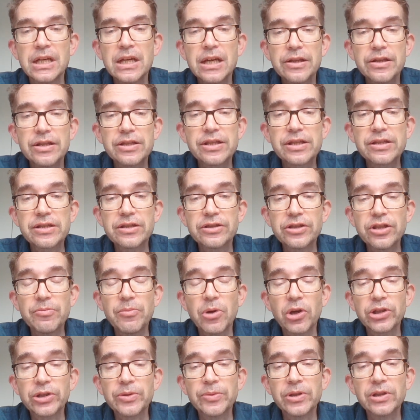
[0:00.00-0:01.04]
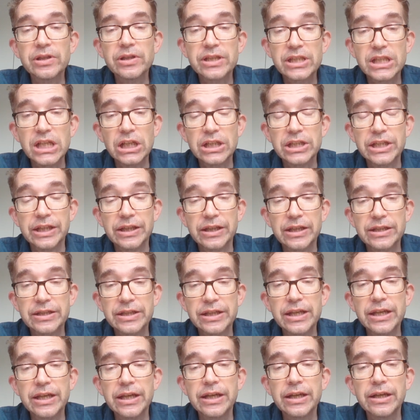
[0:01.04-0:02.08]
This is a new module starting this
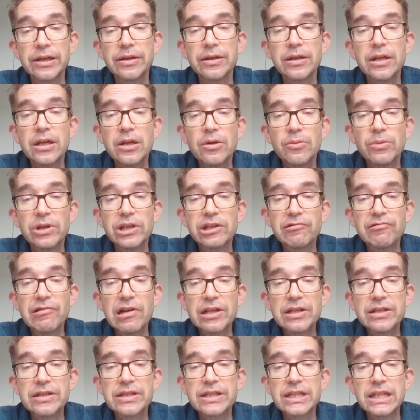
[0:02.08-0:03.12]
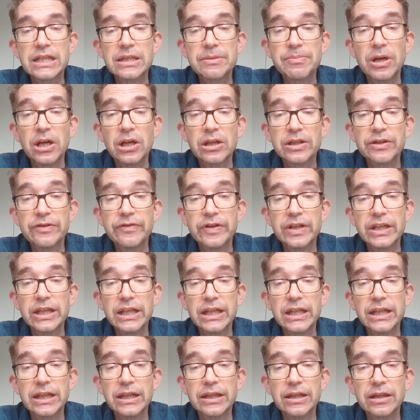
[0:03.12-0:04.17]
year, which runs as part of
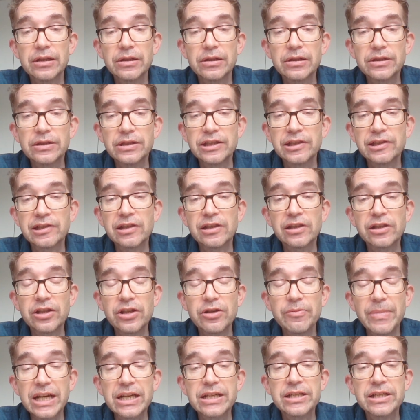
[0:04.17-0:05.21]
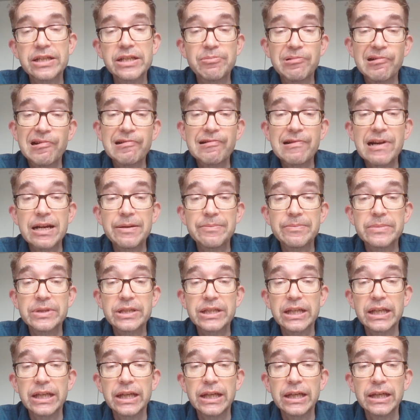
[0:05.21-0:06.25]
the Digital Humanities programs
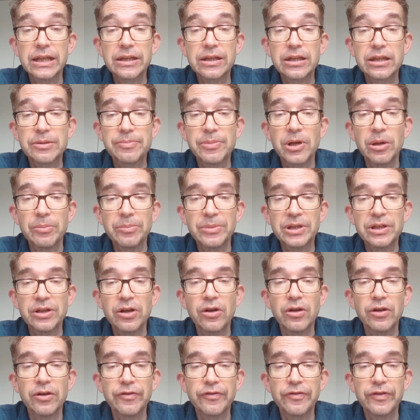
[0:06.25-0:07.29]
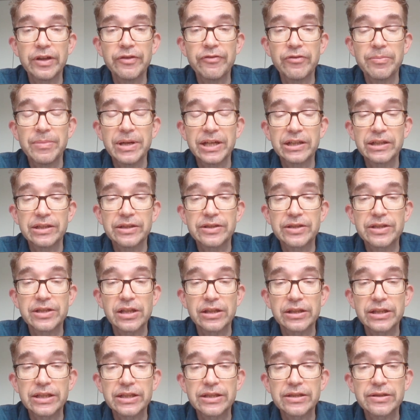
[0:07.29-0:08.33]
in the Department of Information
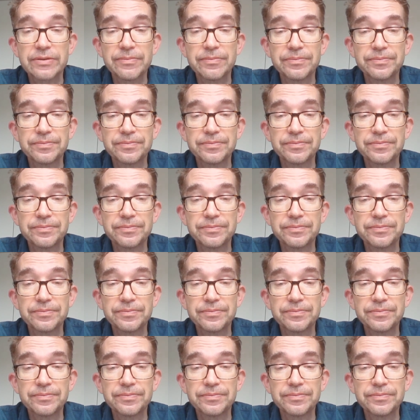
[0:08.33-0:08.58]
Studies.